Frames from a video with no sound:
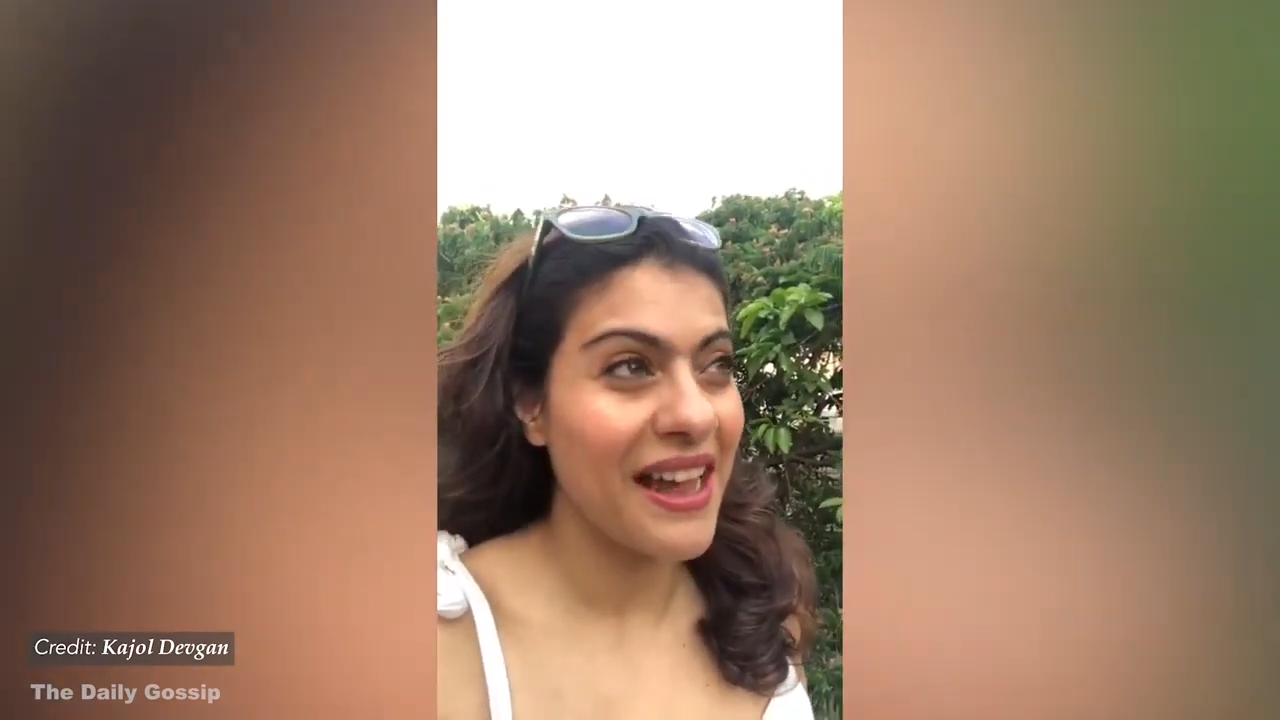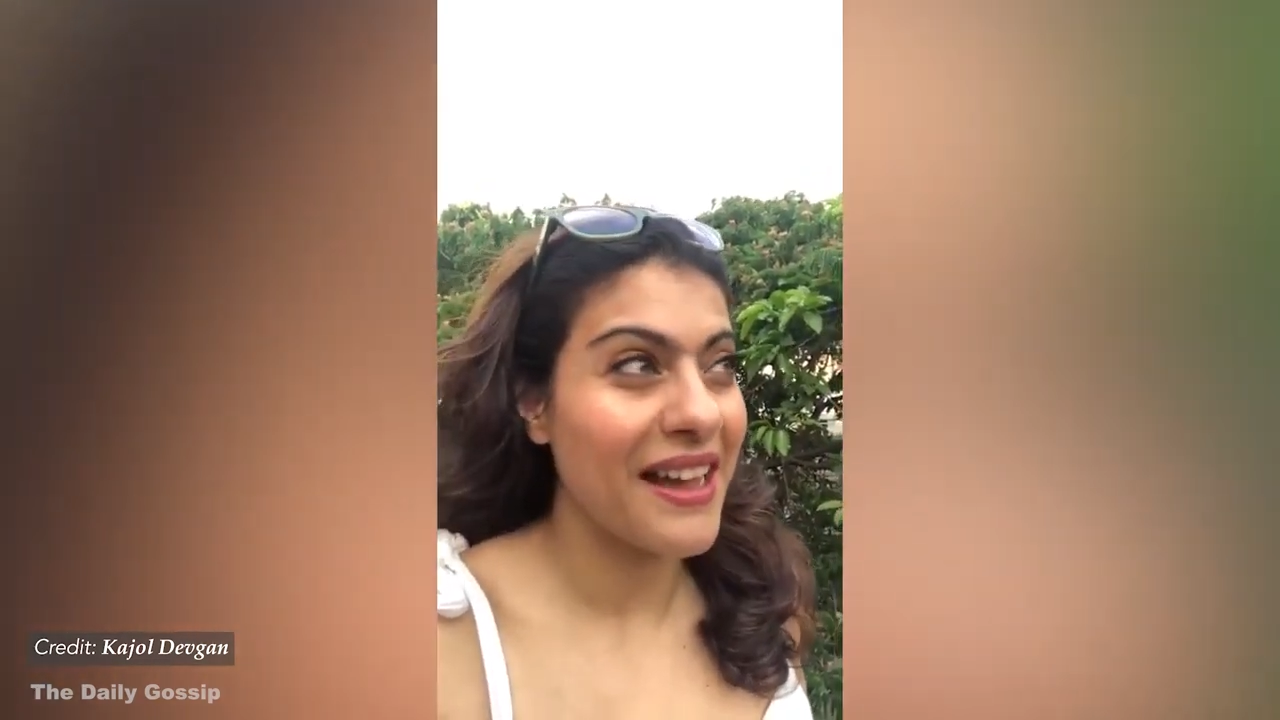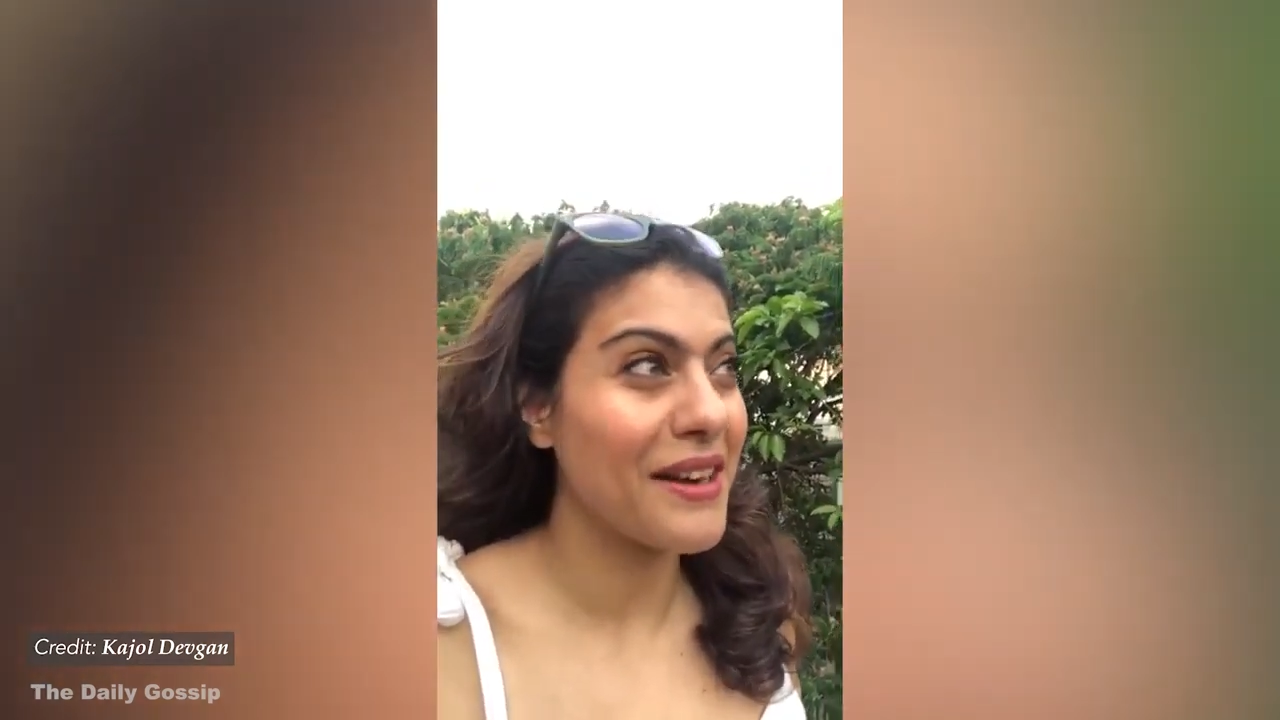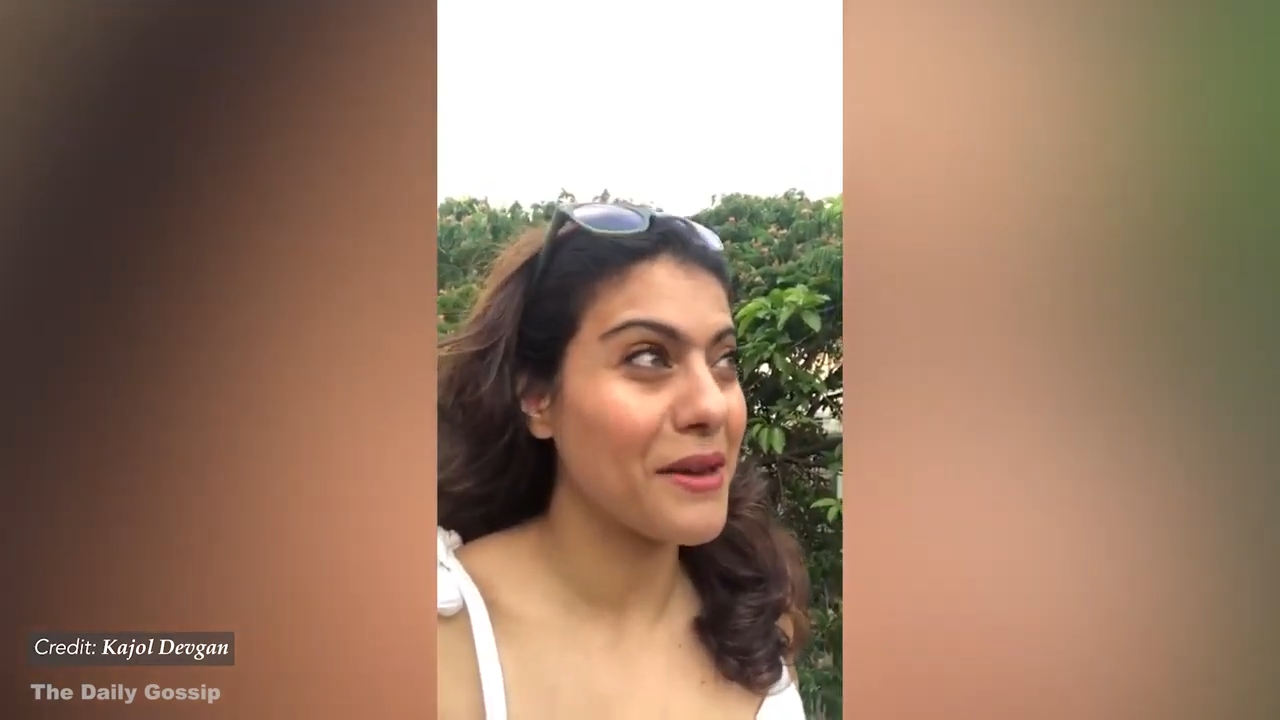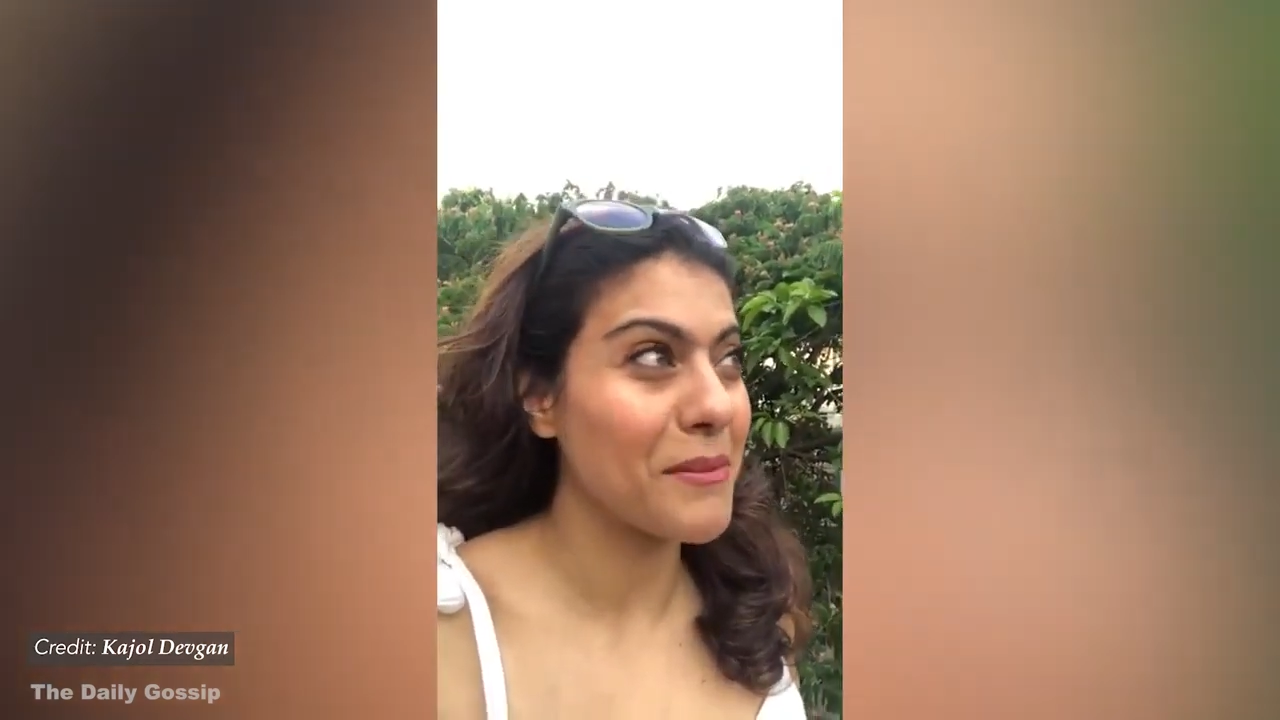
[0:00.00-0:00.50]

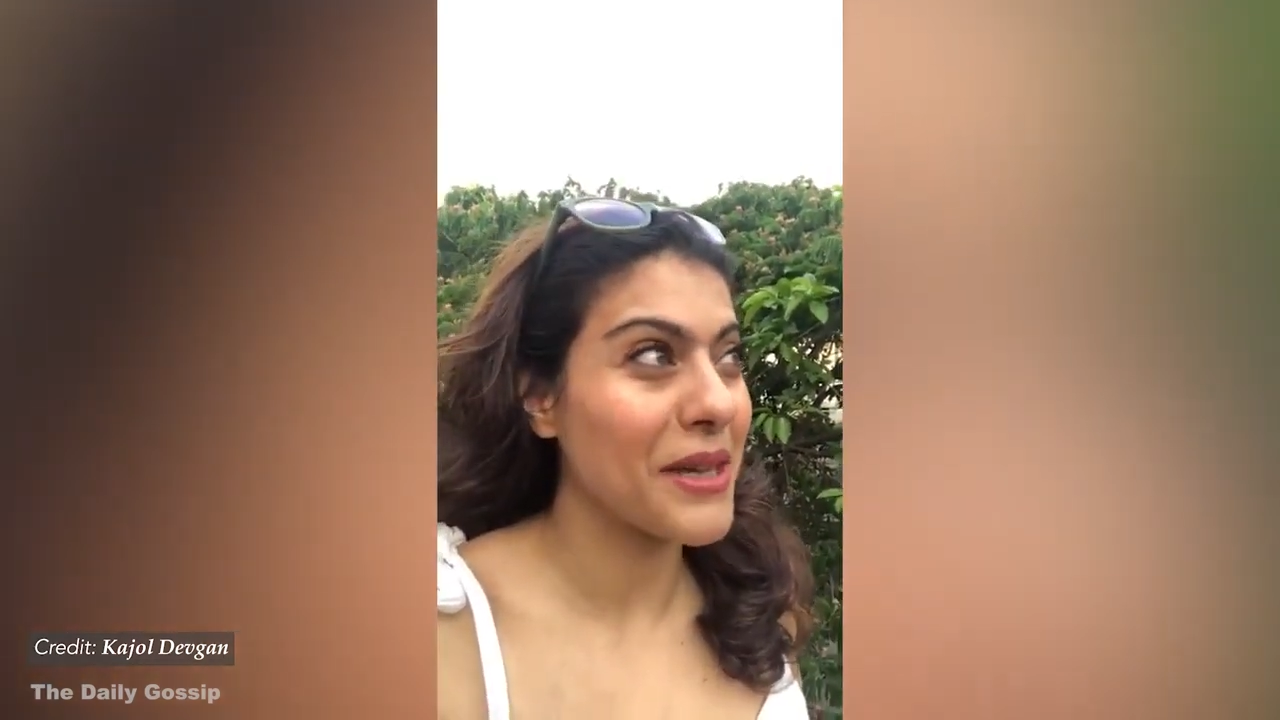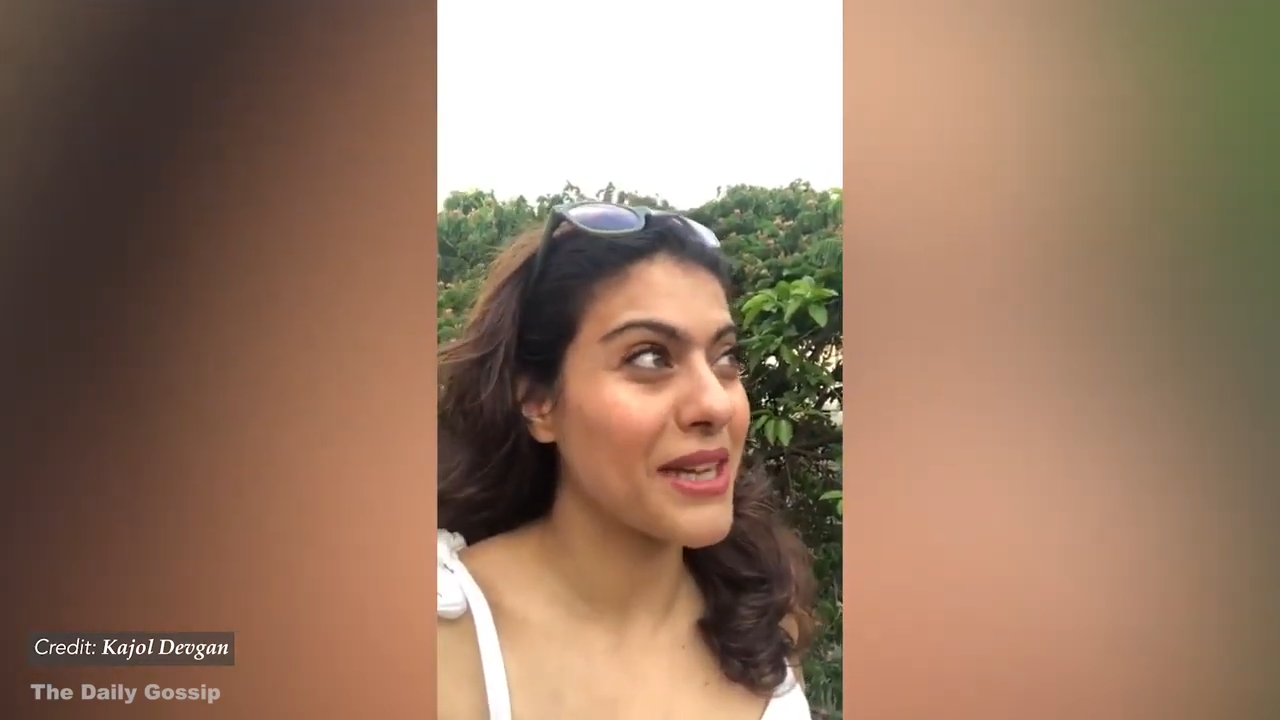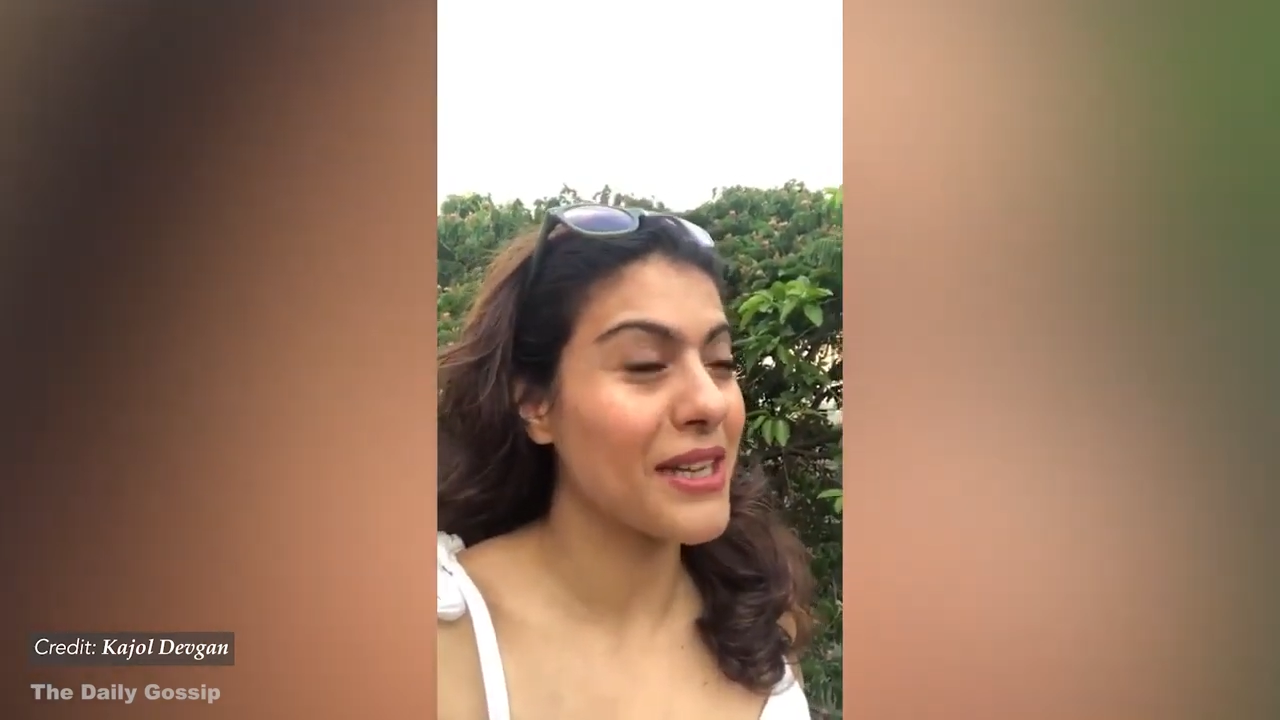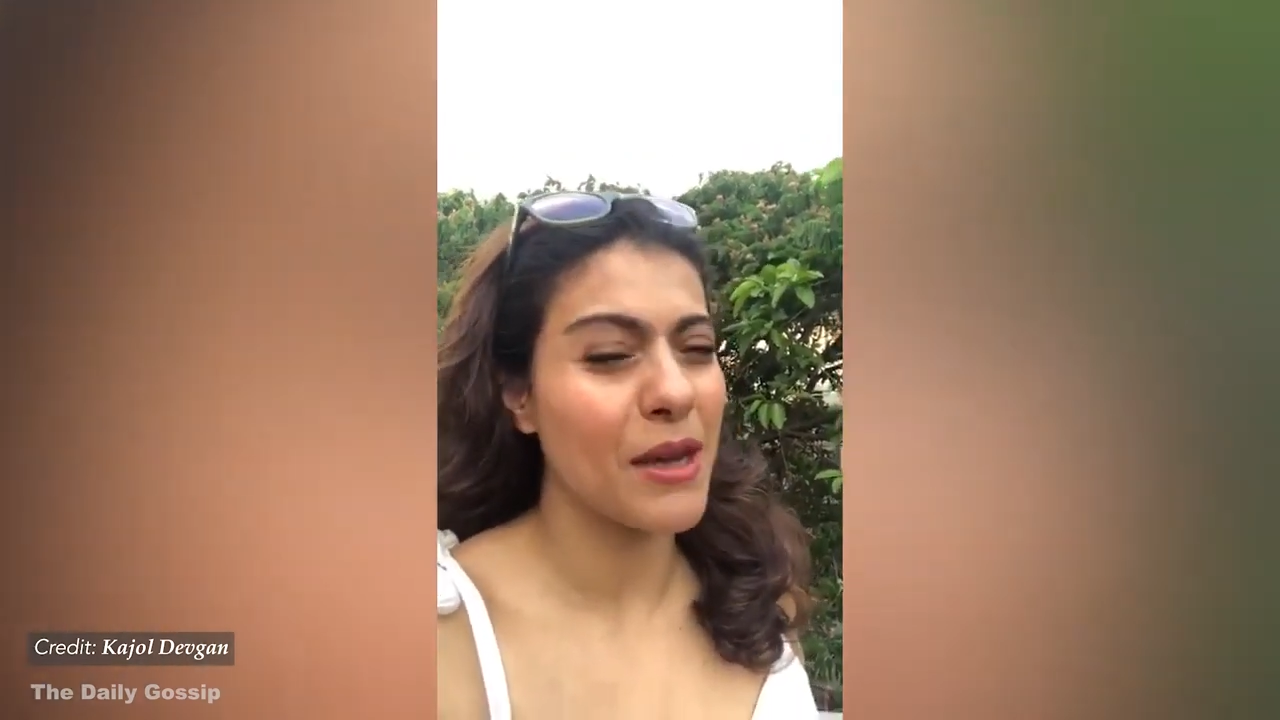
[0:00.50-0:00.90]
And I made,